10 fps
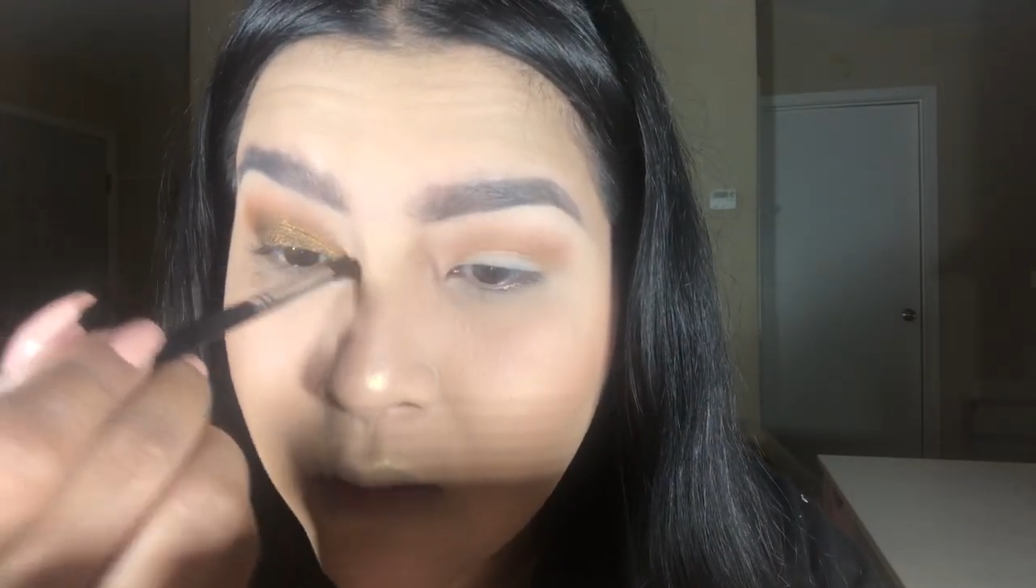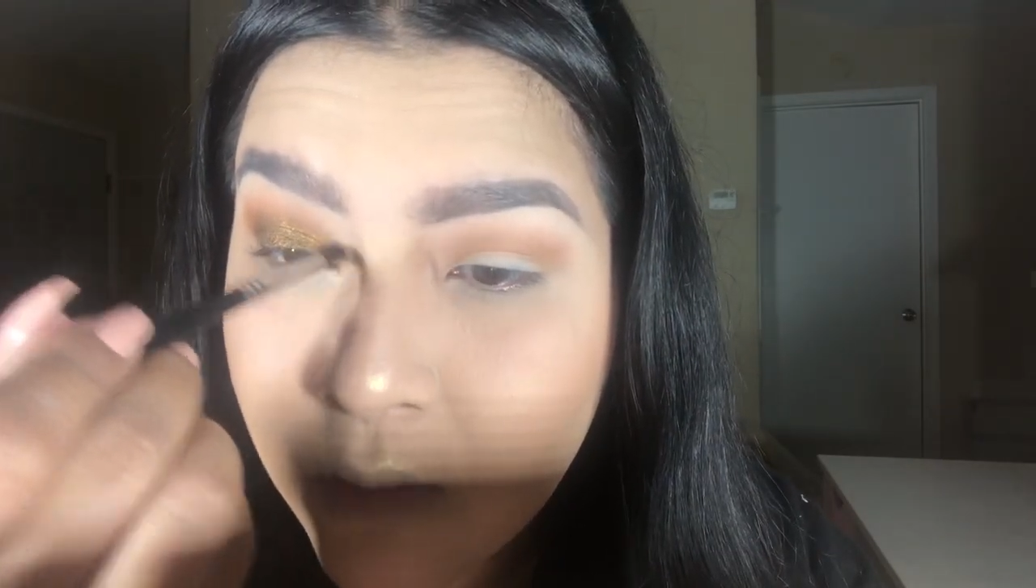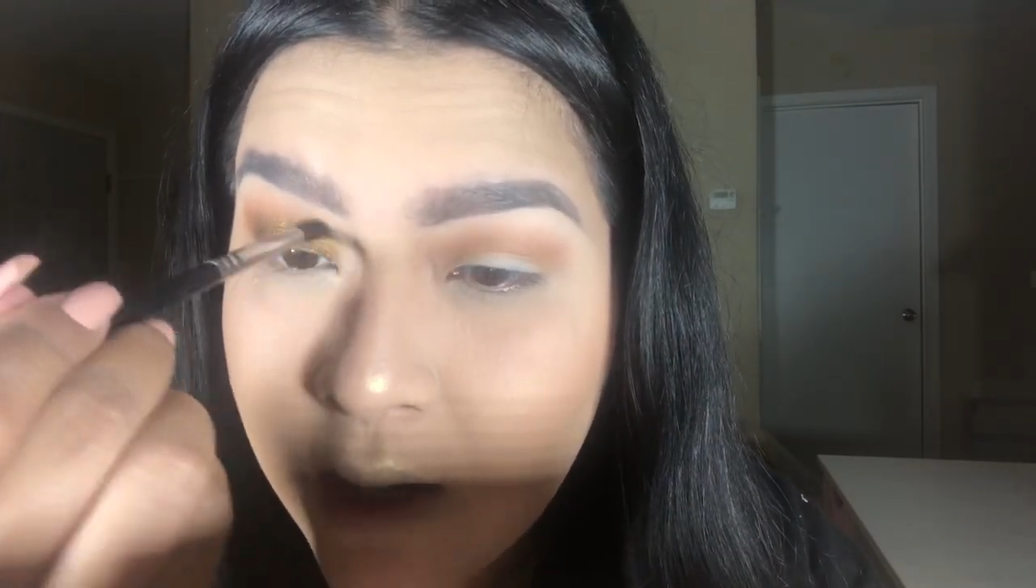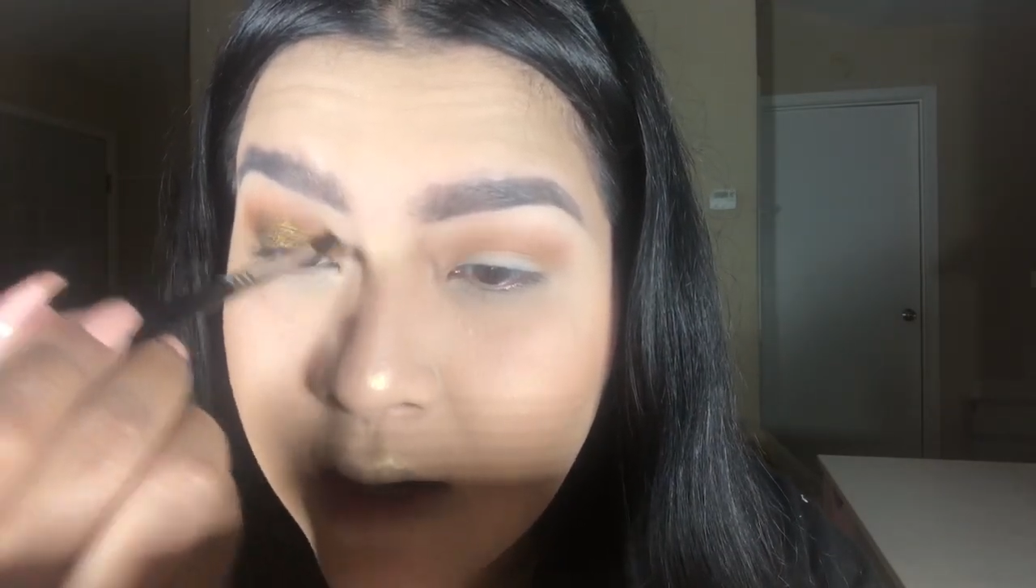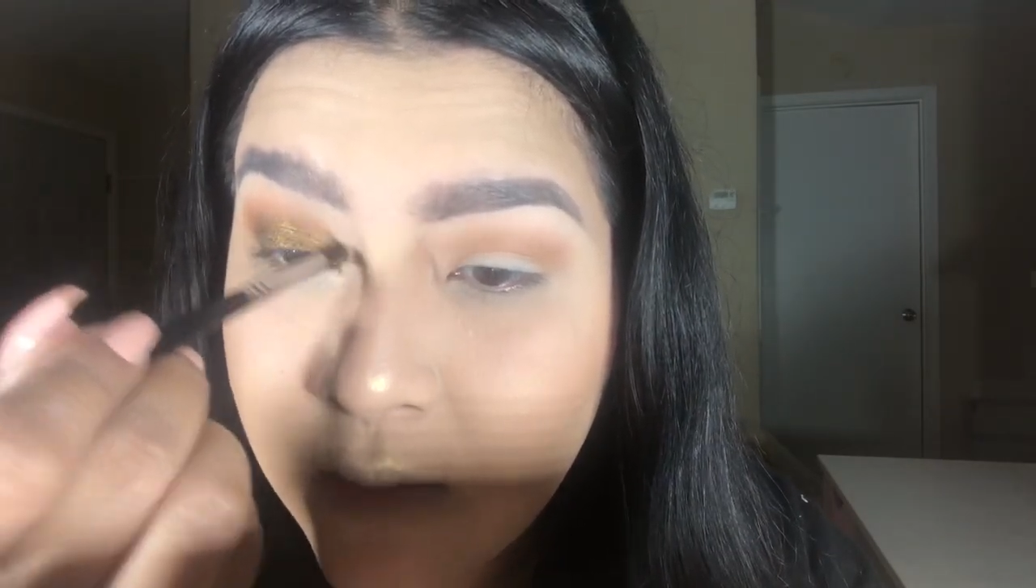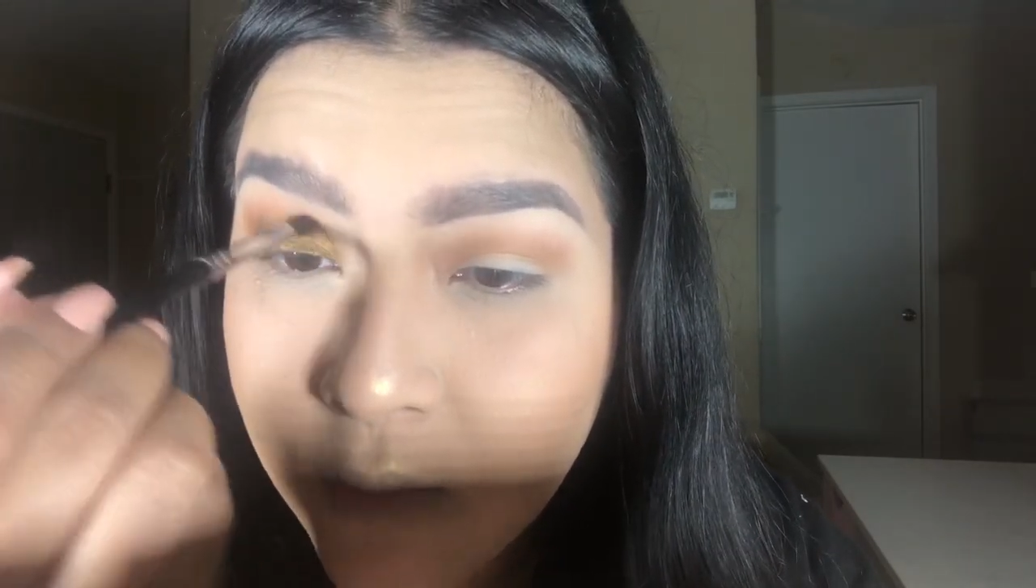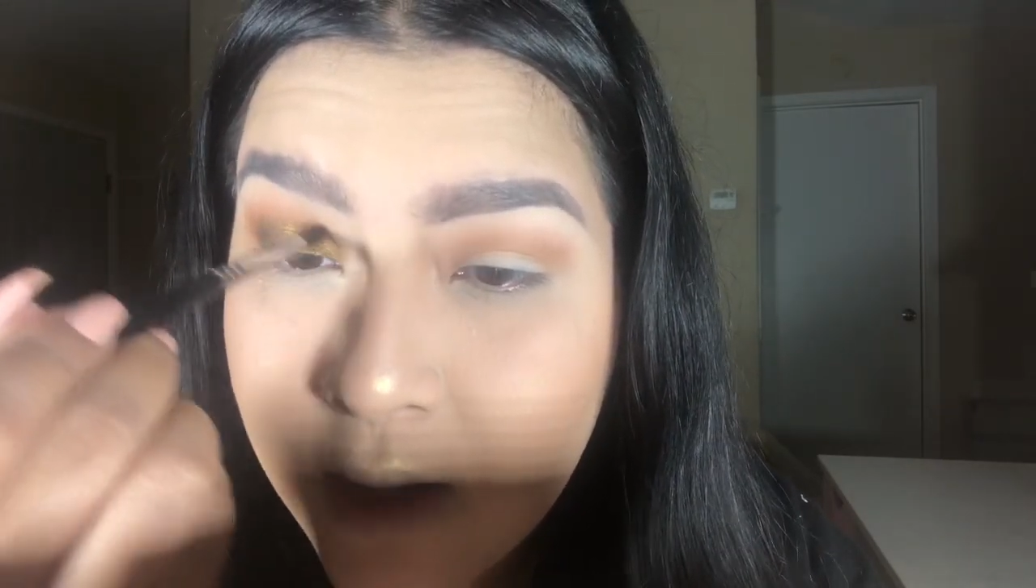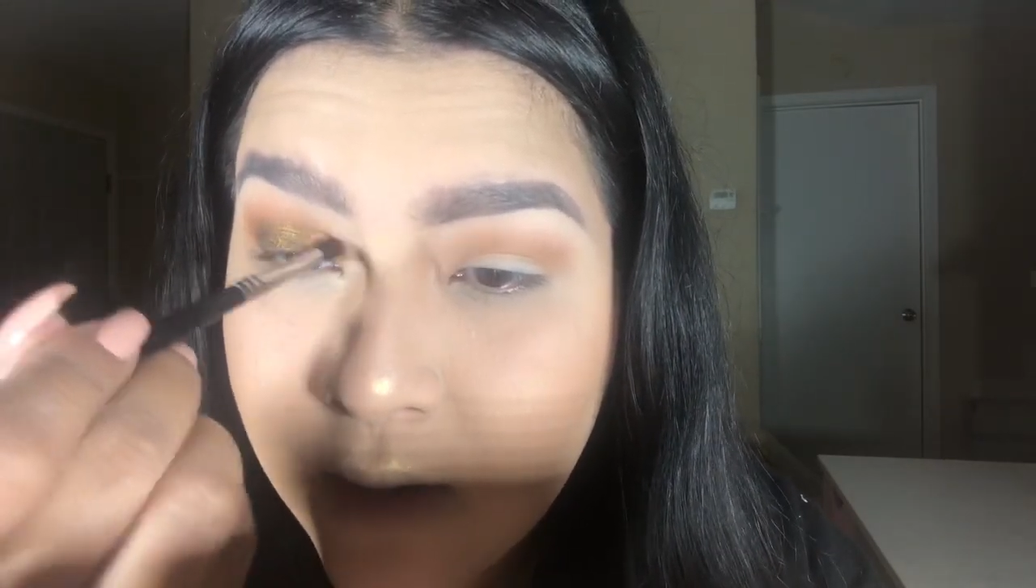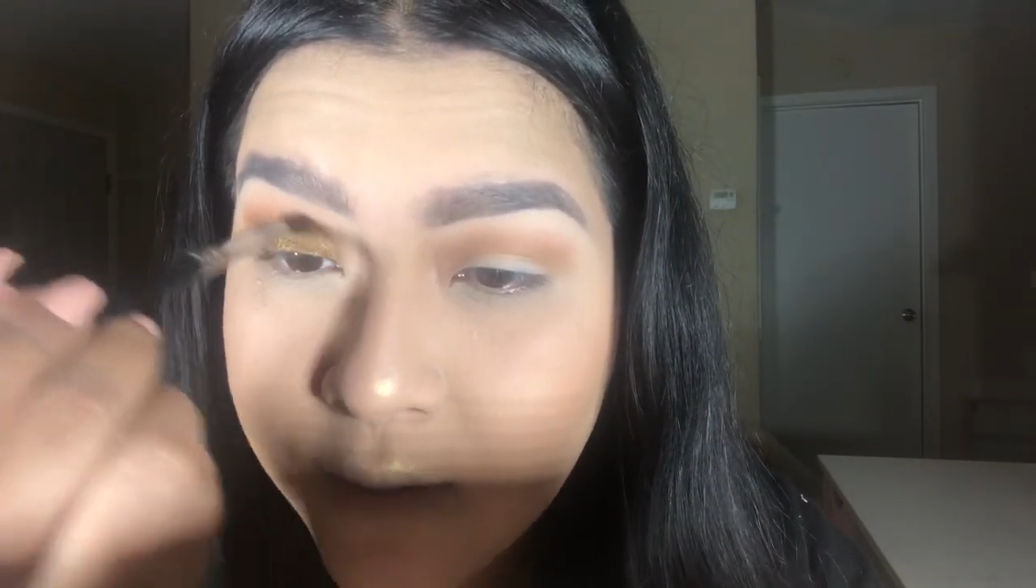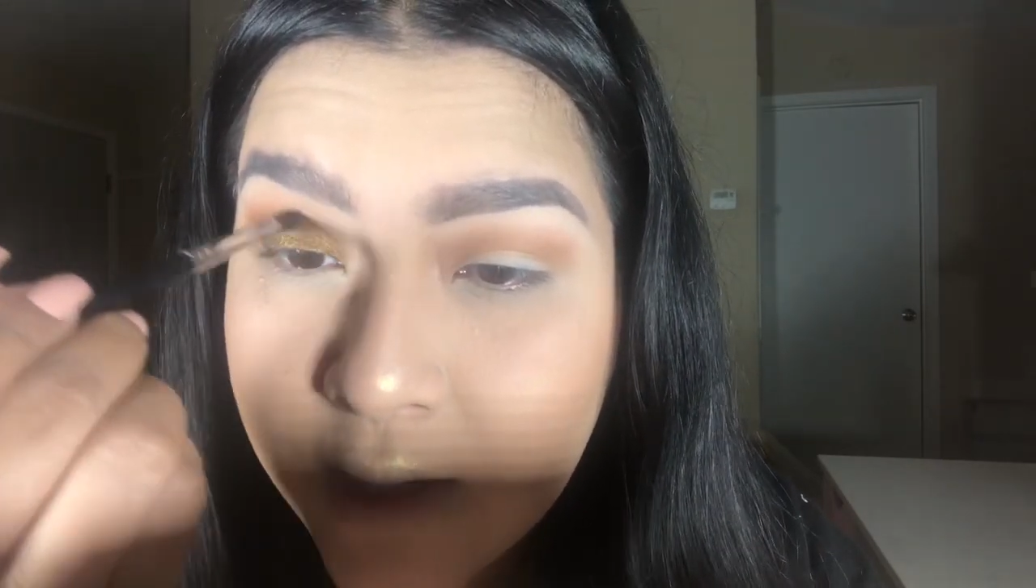right
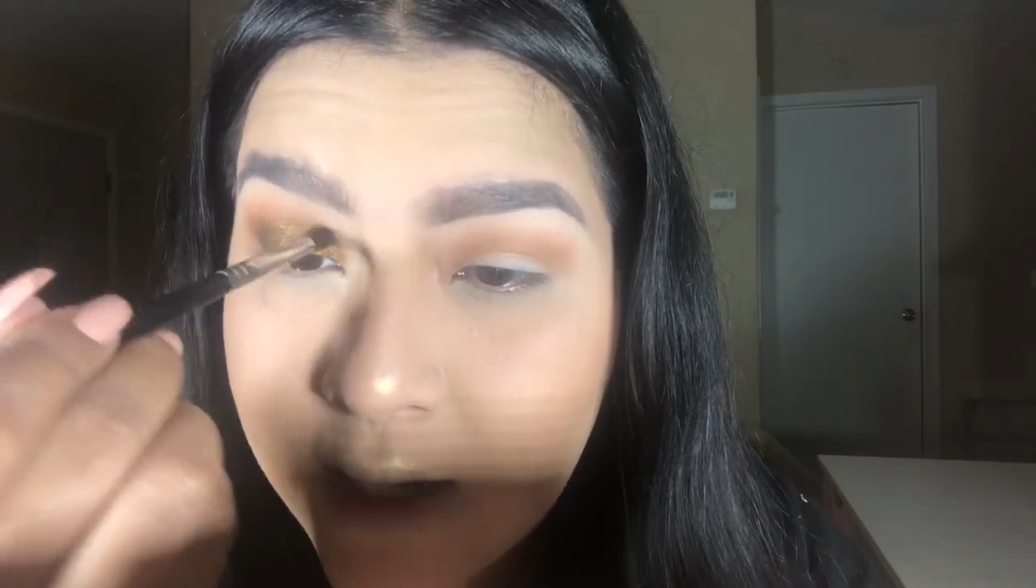around